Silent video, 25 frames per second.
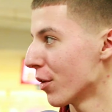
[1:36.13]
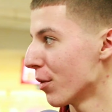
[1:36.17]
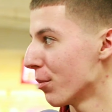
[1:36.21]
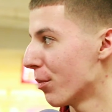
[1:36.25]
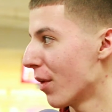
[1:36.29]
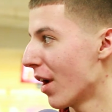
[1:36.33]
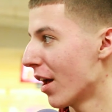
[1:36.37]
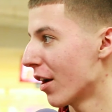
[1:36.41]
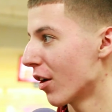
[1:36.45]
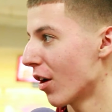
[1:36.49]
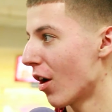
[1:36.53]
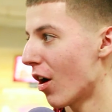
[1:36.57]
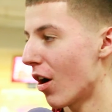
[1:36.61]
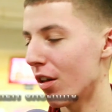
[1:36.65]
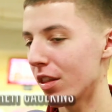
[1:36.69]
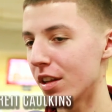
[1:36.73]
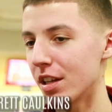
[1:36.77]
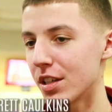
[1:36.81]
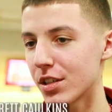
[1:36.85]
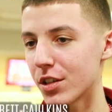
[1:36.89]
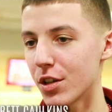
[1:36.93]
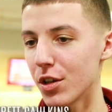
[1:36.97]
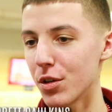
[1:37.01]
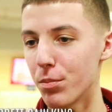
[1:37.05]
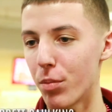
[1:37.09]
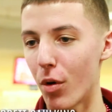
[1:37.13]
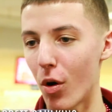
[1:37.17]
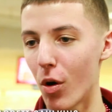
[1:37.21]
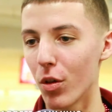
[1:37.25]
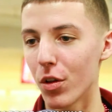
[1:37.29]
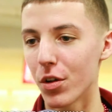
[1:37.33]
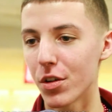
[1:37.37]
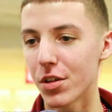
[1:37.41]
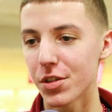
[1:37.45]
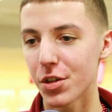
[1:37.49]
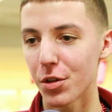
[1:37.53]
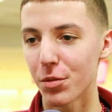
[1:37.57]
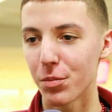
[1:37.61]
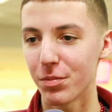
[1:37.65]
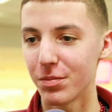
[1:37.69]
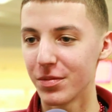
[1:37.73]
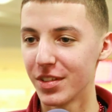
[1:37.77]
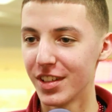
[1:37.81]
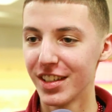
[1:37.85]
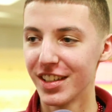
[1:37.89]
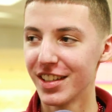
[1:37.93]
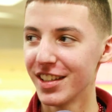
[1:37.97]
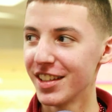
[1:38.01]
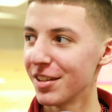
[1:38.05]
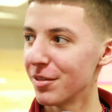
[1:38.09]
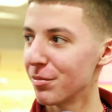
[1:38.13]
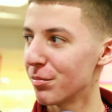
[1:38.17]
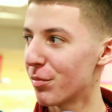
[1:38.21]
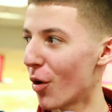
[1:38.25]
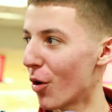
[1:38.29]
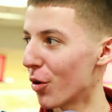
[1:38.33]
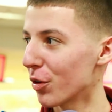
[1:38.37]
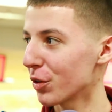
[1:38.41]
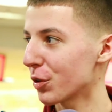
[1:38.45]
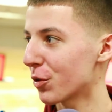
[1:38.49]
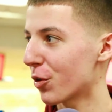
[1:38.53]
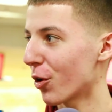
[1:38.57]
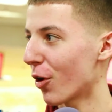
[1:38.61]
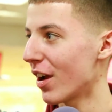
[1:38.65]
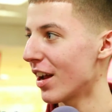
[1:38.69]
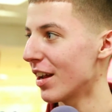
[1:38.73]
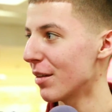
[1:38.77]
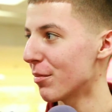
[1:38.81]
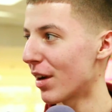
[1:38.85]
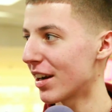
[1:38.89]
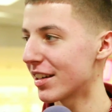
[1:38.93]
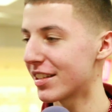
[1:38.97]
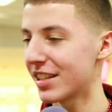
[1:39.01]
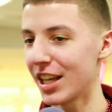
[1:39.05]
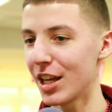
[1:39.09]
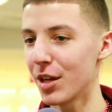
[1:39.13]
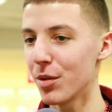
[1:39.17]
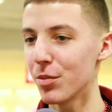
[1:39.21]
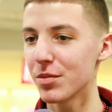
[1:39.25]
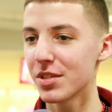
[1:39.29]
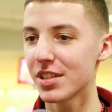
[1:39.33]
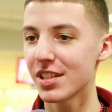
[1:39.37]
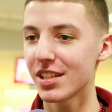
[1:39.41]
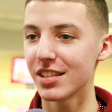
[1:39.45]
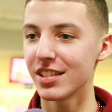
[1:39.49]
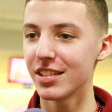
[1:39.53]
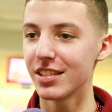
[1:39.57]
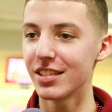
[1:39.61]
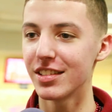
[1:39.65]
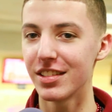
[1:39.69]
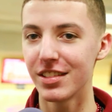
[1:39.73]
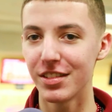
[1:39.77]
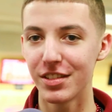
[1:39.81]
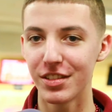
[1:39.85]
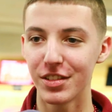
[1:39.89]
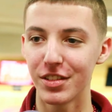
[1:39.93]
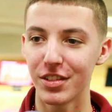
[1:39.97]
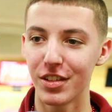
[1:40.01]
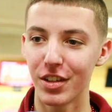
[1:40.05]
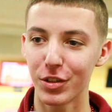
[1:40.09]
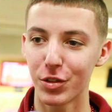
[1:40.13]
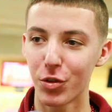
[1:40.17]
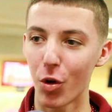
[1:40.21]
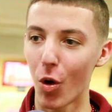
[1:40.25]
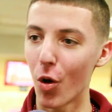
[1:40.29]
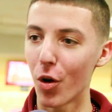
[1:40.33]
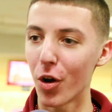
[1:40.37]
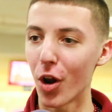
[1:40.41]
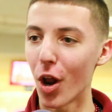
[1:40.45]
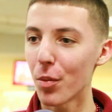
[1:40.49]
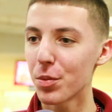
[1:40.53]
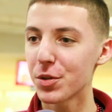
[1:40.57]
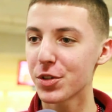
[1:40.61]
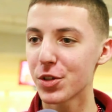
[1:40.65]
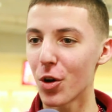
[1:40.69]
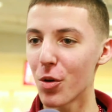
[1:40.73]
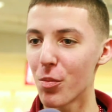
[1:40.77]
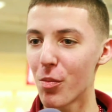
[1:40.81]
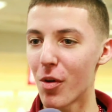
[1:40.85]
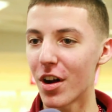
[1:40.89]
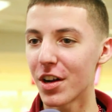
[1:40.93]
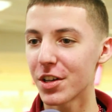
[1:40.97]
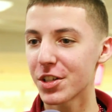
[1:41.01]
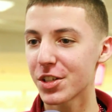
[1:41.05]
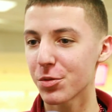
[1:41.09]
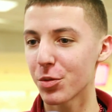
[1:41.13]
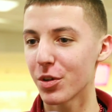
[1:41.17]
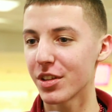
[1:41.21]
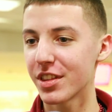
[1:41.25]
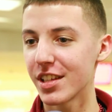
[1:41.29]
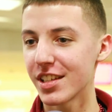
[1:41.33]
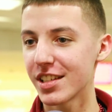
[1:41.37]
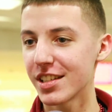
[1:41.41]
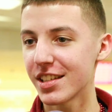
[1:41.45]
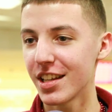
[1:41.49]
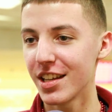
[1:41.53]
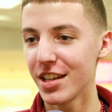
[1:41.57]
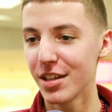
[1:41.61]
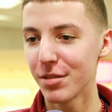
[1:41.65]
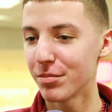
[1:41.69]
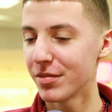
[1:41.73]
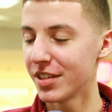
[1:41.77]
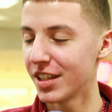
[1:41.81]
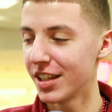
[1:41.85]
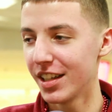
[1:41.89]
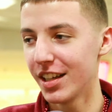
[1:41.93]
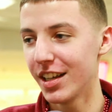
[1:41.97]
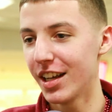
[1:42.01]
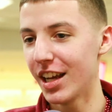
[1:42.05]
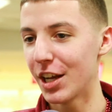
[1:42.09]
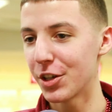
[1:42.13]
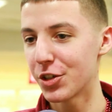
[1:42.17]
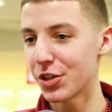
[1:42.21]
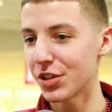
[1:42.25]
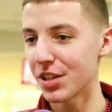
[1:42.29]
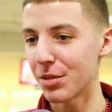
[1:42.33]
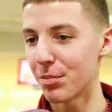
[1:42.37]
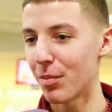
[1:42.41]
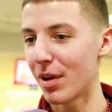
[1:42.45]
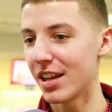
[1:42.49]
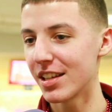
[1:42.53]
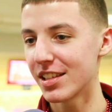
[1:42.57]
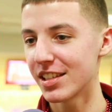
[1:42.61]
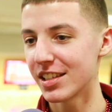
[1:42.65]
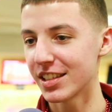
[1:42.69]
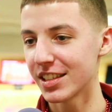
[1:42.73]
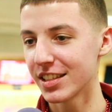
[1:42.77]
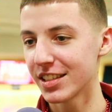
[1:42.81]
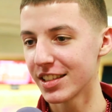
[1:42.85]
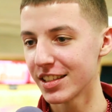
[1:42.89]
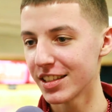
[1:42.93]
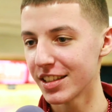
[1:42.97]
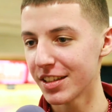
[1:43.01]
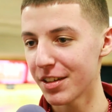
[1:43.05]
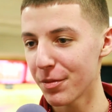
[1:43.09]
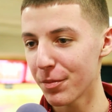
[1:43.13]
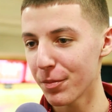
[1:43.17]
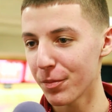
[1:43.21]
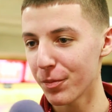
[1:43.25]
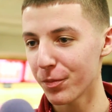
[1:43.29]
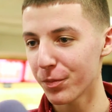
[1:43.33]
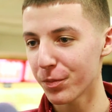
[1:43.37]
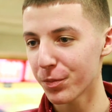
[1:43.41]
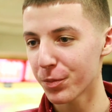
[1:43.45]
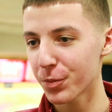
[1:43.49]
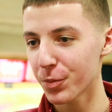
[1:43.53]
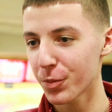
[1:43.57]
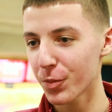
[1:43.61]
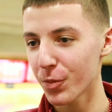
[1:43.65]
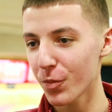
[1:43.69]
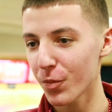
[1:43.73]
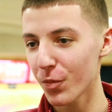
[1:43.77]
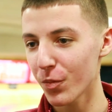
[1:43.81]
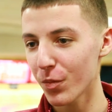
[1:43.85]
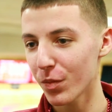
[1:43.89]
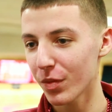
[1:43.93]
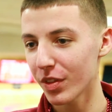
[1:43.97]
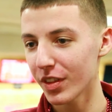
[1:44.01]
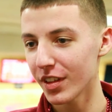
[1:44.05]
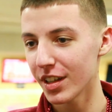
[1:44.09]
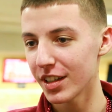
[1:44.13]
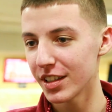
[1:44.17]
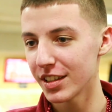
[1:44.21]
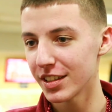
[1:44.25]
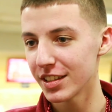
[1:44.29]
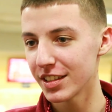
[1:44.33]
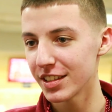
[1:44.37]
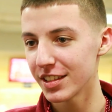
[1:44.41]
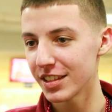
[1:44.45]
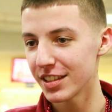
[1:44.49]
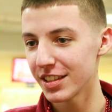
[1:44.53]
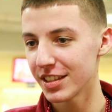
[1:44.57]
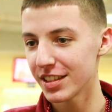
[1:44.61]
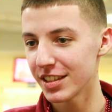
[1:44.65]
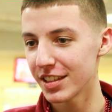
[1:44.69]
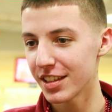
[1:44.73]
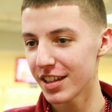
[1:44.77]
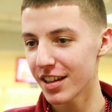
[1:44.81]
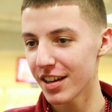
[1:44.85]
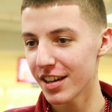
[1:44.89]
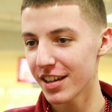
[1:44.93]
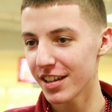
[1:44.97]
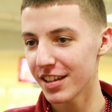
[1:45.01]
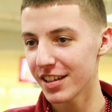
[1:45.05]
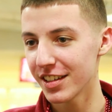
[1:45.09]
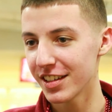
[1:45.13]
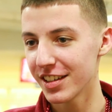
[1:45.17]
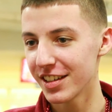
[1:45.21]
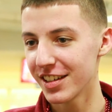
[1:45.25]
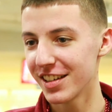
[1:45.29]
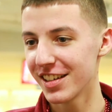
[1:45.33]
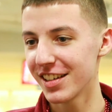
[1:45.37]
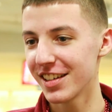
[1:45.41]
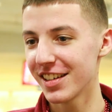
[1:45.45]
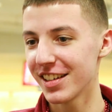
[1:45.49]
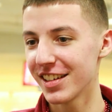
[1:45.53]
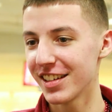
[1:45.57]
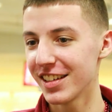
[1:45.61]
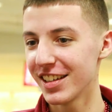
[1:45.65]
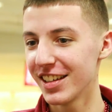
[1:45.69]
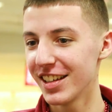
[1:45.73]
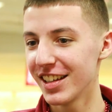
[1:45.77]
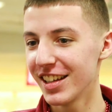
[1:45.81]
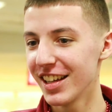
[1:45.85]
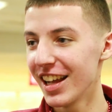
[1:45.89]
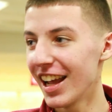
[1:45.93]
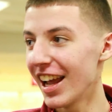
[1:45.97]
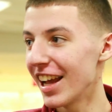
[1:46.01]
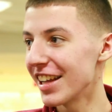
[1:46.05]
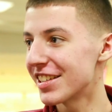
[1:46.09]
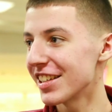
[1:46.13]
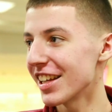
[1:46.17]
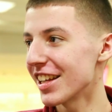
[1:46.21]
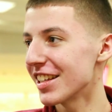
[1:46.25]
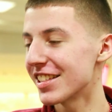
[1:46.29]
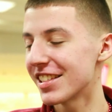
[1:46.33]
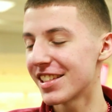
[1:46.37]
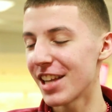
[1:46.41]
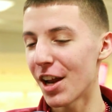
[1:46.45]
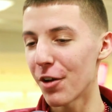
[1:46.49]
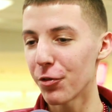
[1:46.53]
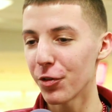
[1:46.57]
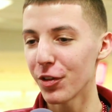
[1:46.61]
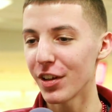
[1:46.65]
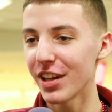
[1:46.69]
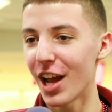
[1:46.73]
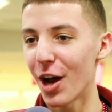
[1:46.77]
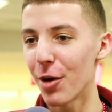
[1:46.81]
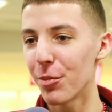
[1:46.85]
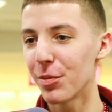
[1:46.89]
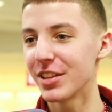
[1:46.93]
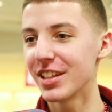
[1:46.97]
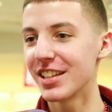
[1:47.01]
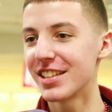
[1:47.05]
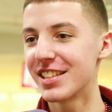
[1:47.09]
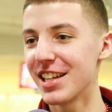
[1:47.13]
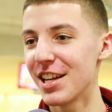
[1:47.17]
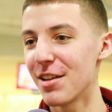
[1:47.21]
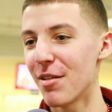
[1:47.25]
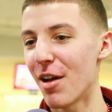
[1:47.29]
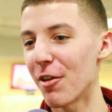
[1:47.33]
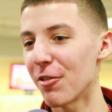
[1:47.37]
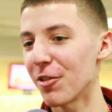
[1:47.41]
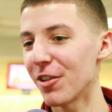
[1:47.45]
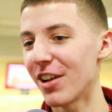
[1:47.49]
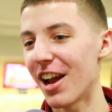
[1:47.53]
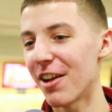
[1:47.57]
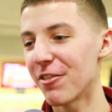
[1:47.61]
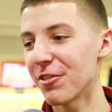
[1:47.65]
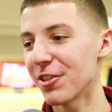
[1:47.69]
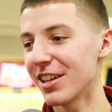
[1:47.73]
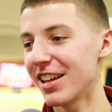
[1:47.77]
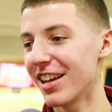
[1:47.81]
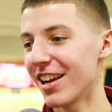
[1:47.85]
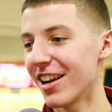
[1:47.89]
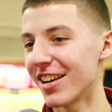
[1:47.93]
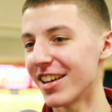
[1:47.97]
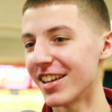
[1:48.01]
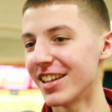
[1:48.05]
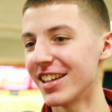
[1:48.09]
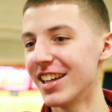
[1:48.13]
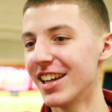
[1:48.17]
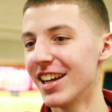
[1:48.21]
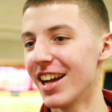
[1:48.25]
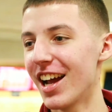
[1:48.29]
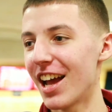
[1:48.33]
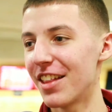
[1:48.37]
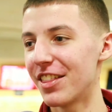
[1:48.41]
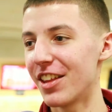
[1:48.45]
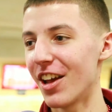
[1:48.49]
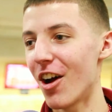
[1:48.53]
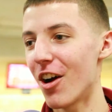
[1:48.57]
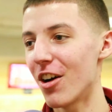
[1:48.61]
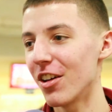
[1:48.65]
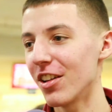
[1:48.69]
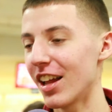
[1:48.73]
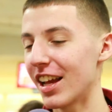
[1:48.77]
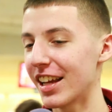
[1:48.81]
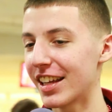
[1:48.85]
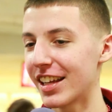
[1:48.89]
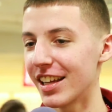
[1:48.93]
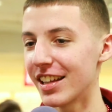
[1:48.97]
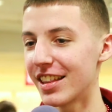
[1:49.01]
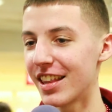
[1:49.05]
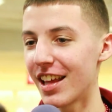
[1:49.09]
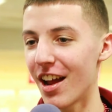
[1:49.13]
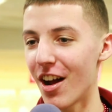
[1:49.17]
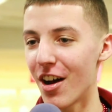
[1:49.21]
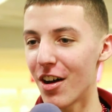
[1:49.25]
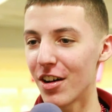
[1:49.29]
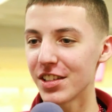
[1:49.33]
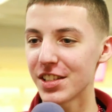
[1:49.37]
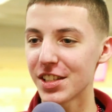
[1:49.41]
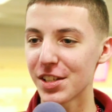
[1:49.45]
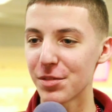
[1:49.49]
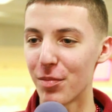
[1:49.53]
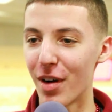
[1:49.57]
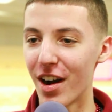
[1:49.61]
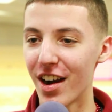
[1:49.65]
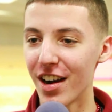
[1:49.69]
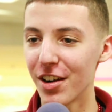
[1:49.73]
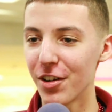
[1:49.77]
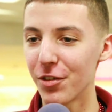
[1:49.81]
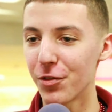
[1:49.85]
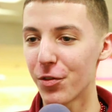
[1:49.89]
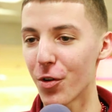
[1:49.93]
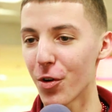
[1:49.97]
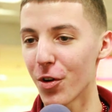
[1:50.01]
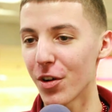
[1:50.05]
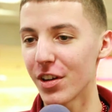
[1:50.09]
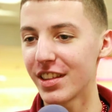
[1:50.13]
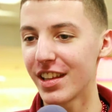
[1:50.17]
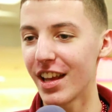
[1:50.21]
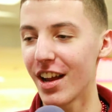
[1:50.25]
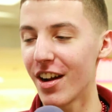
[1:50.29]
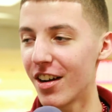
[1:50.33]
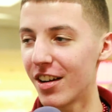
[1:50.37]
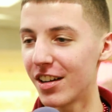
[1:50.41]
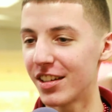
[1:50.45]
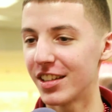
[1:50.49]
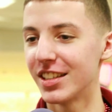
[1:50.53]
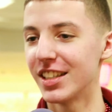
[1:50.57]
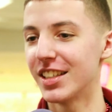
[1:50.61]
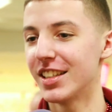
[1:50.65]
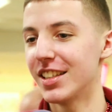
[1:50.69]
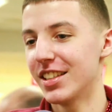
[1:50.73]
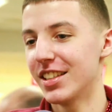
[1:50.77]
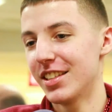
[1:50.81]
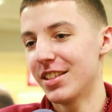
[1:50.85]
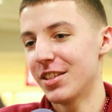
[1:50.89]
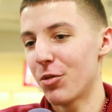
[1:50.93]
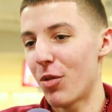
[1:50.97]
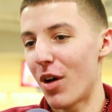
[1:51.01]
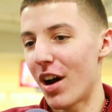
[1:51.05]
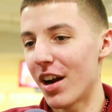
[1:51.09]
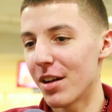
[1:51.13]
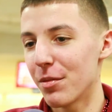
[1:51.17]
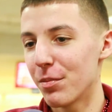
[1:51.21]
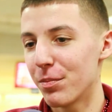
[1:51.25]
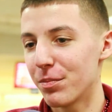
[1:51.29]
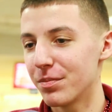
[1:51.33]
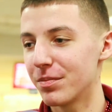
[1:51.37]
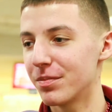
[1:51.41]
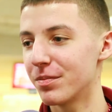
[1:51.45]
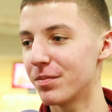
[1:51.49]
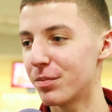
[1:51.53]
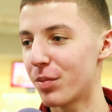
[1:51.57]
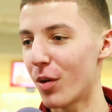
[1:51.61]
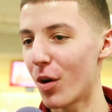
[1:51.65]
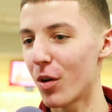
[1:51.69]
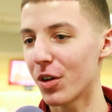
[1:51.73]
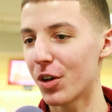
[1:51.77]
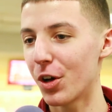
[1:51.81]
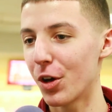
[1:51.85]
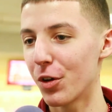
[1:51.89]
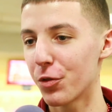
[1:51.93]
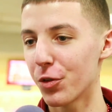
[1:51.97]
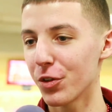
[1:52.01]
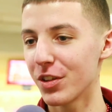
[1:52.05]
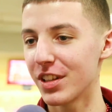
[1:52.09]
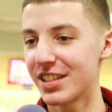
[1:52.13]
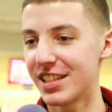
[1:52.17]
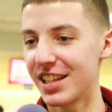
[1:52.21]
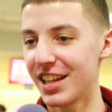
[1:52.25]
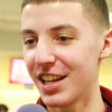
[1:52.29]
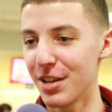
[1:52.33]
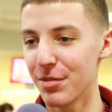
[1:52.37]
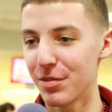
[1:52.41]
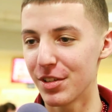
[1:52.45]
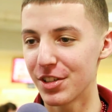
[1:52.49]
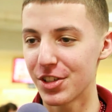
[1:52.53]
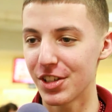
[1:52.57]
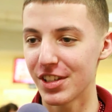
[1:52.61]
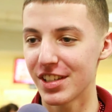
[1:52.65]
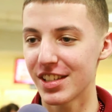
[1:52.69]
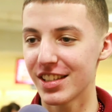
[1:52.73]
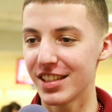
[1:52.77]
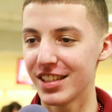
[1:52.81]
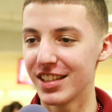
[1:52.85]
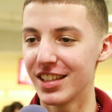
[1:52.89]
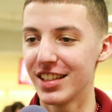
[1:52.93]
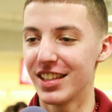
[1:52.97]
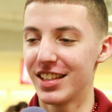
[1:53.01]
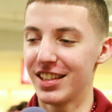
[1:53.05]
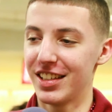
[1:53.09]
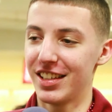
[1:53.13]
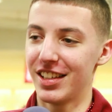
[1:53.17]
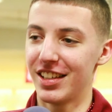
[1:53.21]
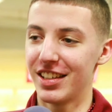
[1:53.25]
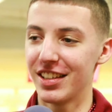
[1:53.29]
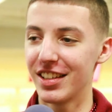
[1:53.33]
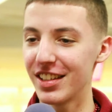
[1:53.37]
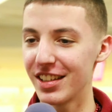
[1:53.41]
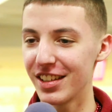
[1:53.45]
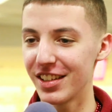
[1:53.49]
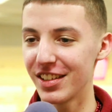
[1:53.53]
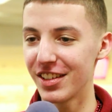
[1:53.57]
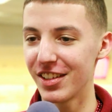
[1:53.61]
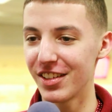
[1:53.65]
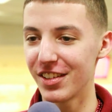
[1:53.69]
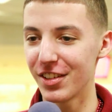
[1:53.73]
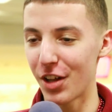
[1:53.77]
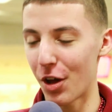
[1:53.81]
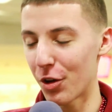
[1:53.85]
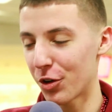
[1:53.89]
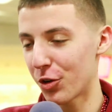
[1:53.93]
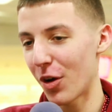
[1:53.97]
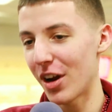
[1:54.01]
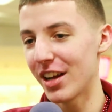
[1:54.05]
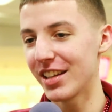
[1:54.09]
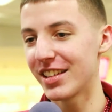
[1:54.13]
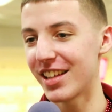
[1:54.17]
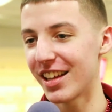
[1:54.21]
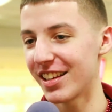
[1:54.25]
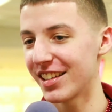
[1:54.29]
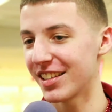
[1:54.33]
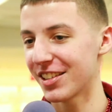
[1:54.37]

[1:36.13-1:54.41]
and better. All these good bowlers are bowling great. My team's growing up so much with this team. It's just amazing. You think the pins, the haircut, does it help the team? It's, it's definitely helping the team. Every every year, they all like it. They all smile for it. They all want to bowl good for the team. It's just a great day,